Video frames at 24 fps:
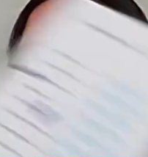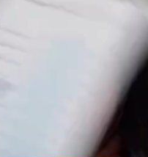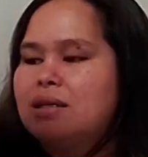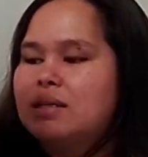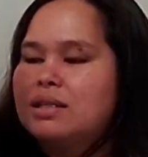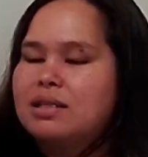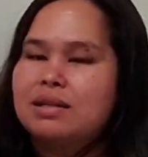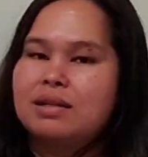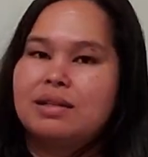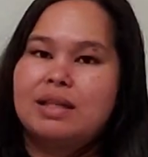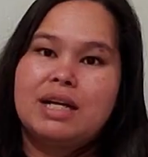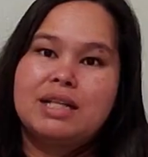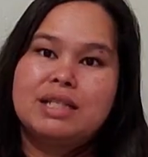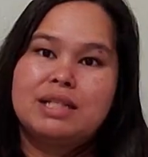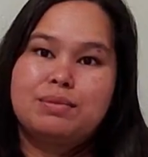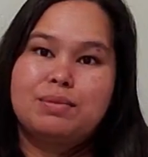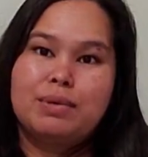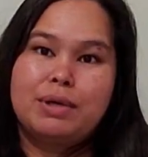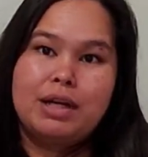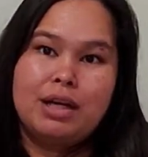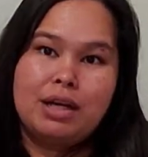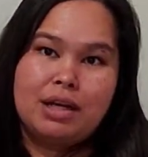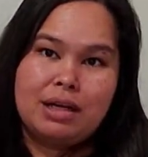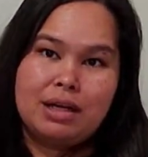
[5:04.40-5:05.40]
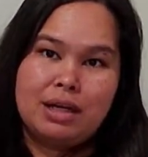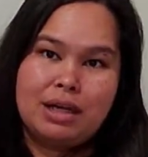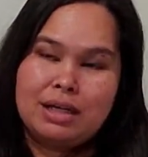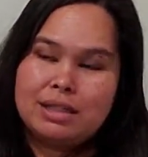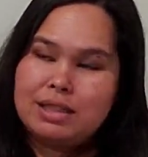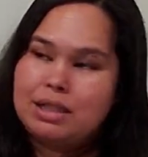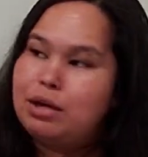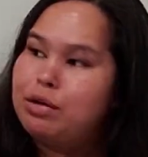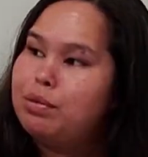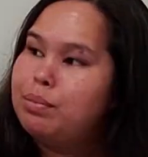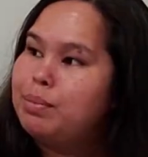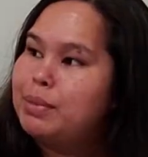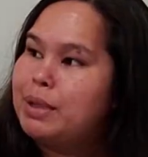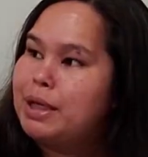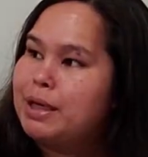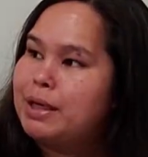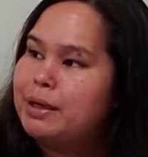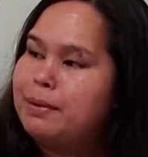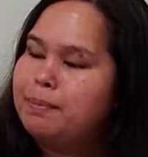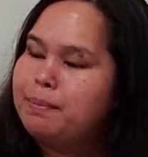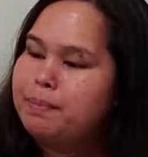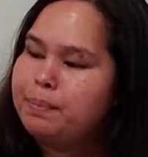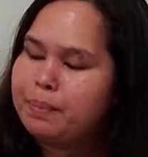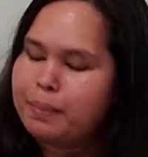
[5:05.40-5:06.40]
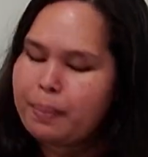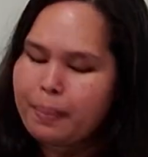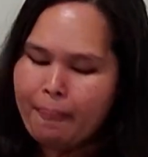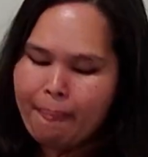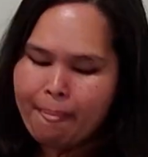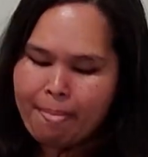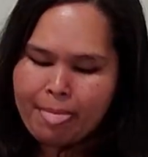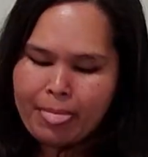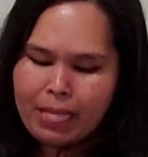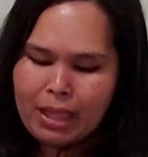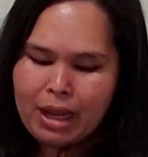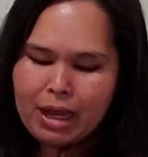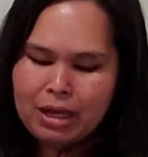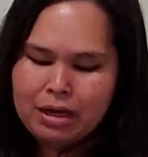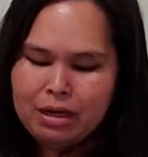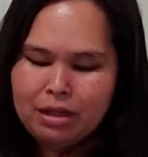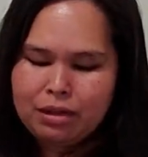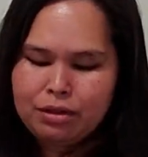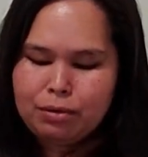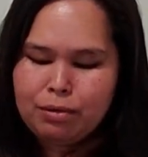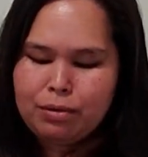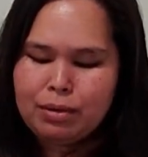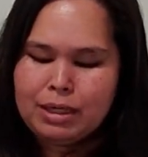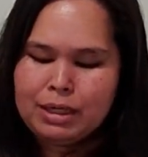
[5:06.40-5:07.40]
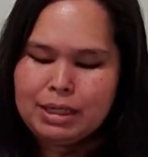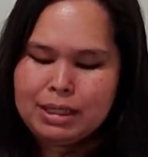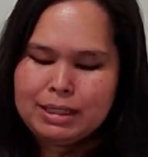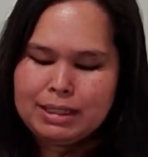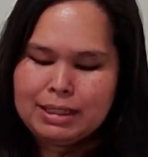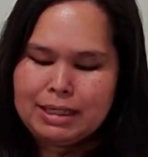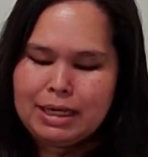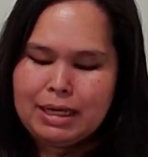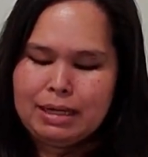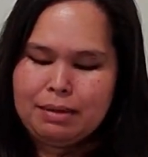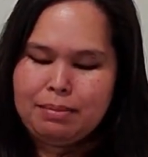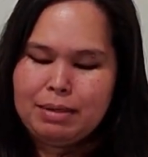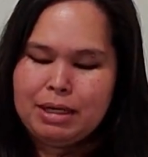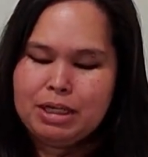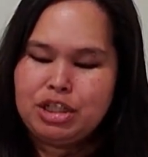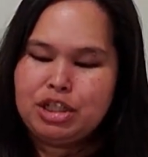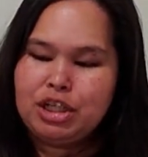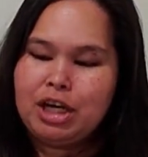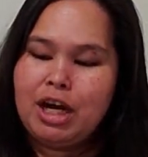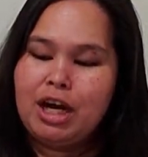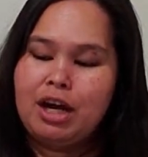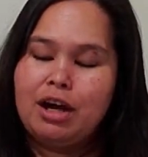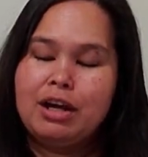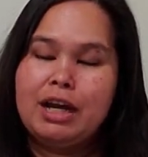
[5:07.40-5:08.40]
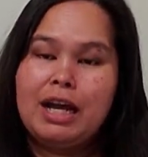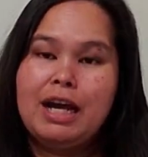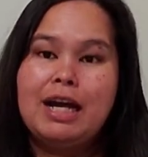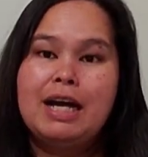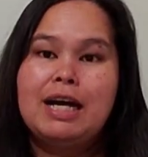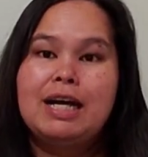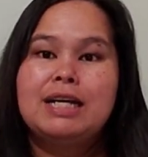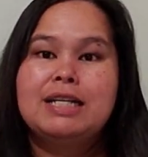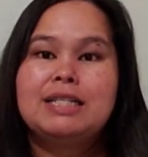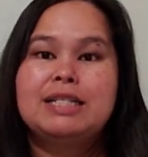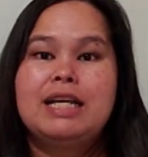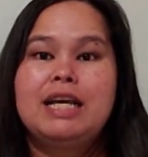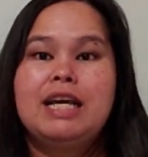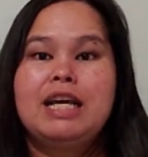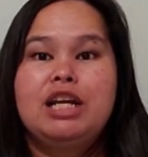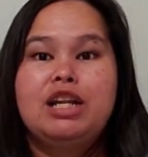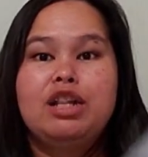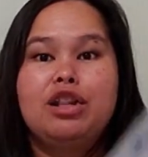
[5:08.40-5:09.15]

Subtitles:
So that's what has helped me. Another one is that my child has a